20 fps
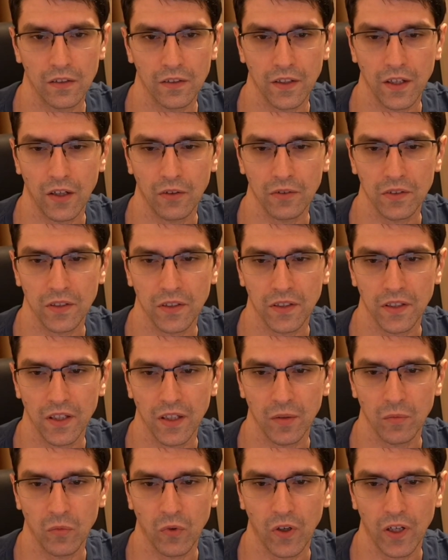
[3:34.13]
Now in the
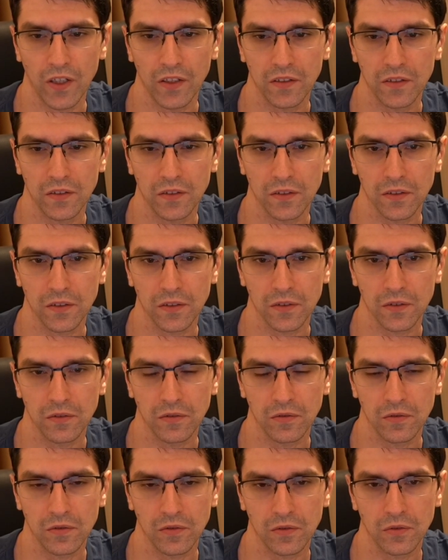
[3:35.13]
game, white took
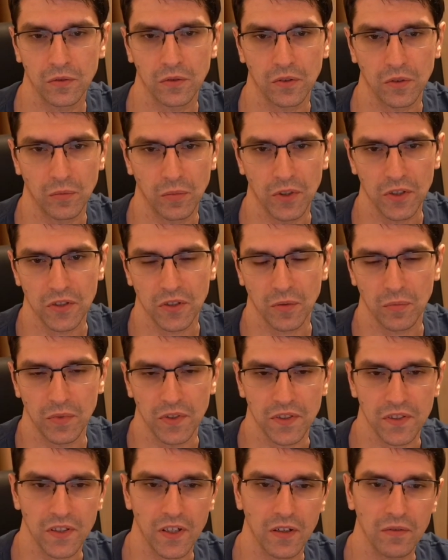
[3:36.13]
bishop
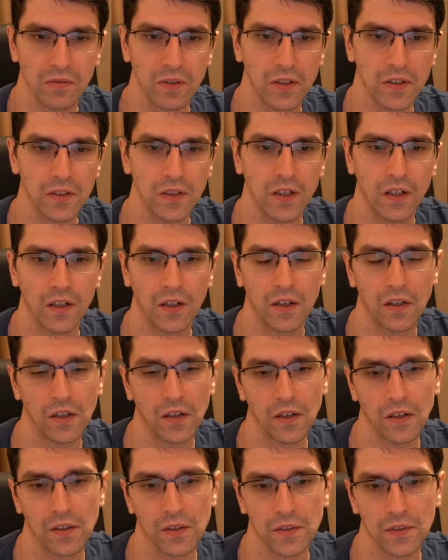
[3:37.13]
e7,
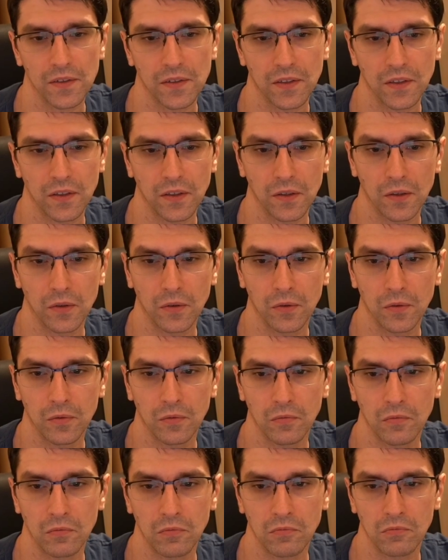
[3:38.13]
so
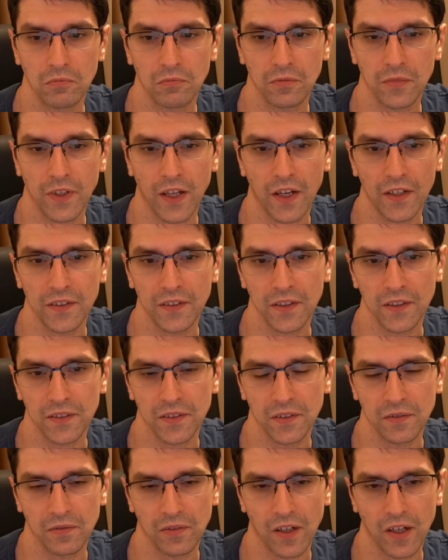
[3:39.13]
knight takes
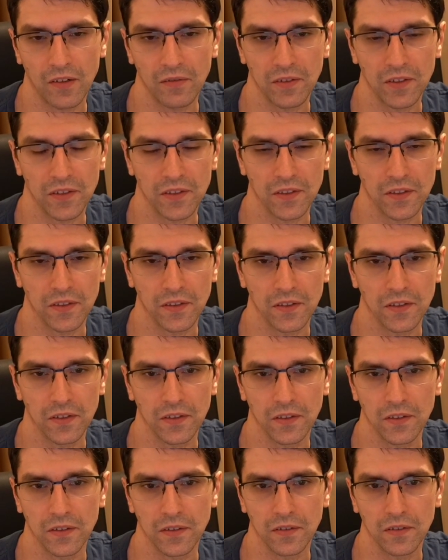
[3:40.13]
d5 is
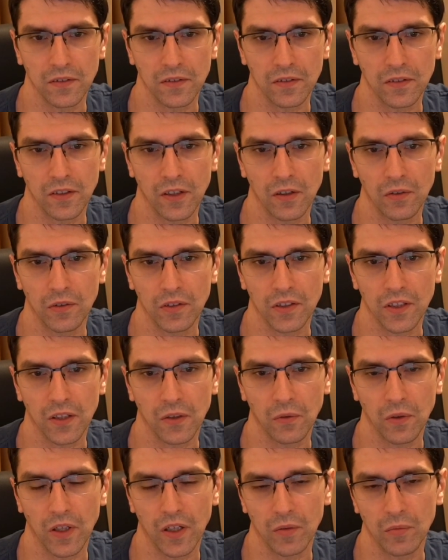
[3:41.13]
going
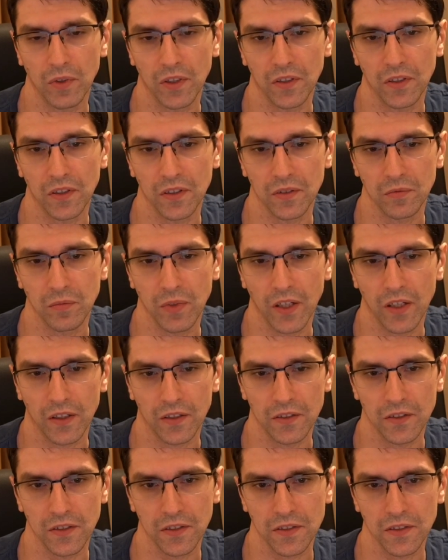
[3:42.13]
nowhere because black
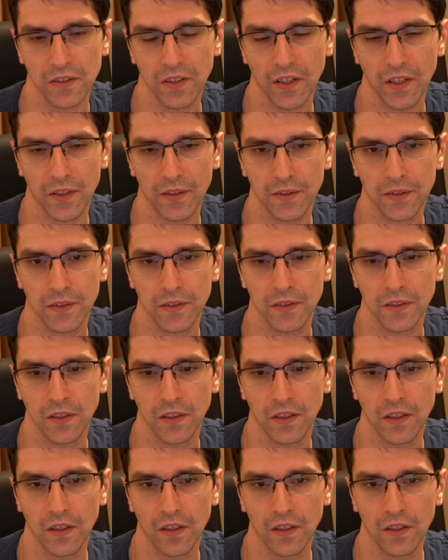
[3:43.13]
just takes,
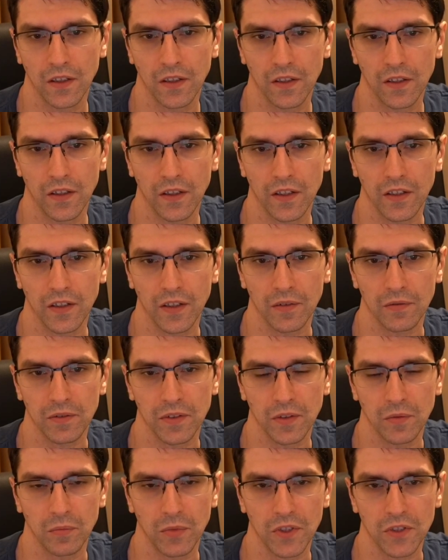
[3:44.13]
and
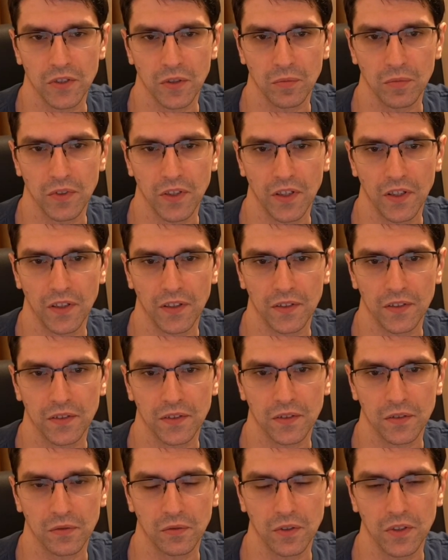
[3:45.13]
after bishop takes,
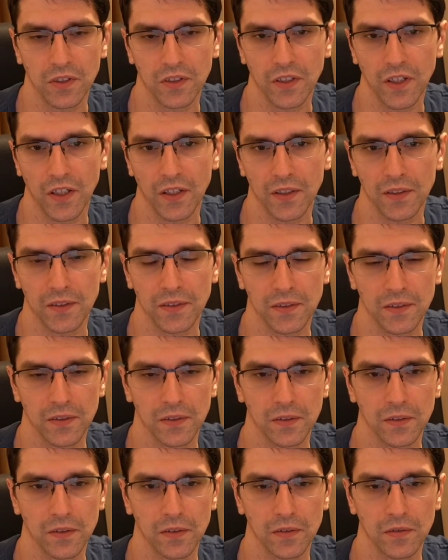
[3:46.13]
queen takes,
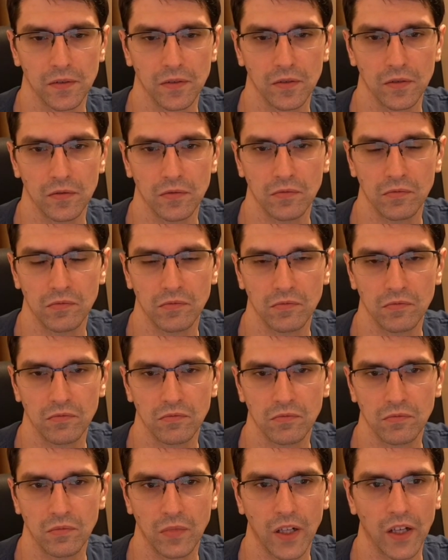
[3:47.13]

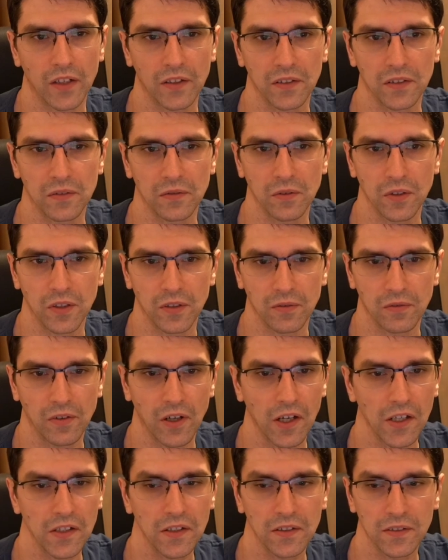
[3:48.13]
black is doing
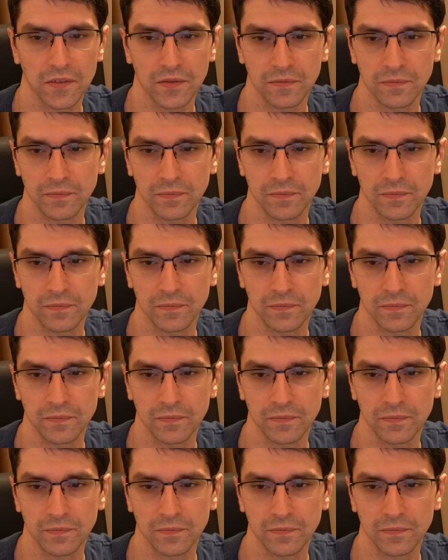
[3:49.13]
fine.